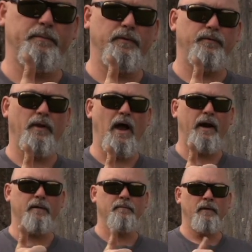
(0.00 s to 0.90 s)
if you
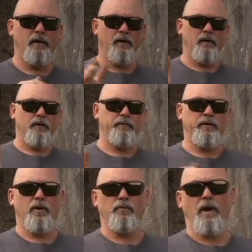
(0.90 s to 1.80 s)
like them. If you
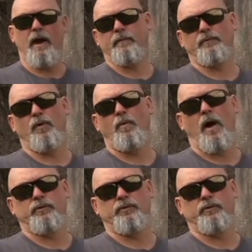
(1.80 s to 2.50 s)
don't like them, don't watch